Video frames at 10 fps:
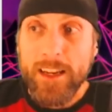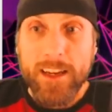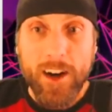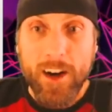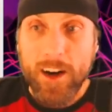
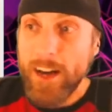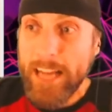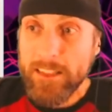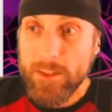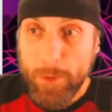uh,
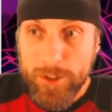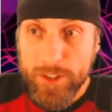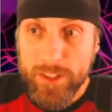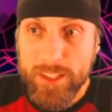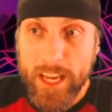as the
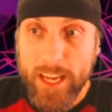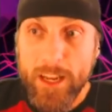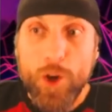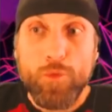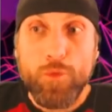Persians say,
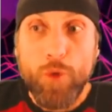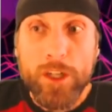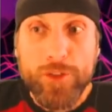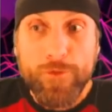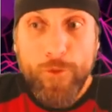
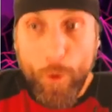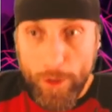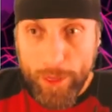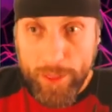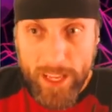rush forth